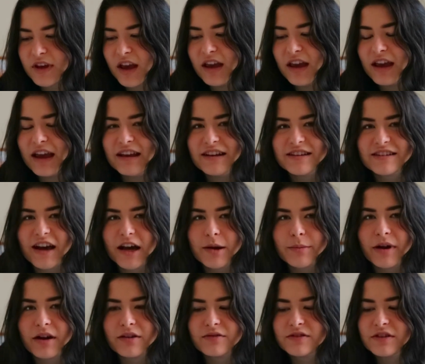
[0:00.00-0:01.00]
I hate his
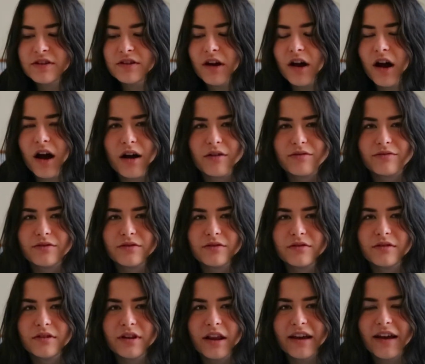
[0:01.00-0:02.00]
eyebrows. They're awful.
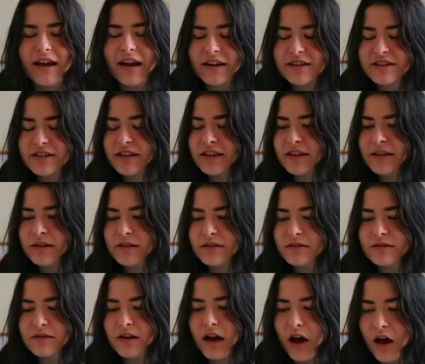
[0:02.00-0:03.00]
Like, actually,
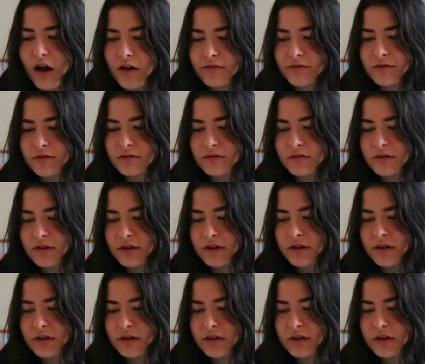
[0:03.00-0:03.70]
awful.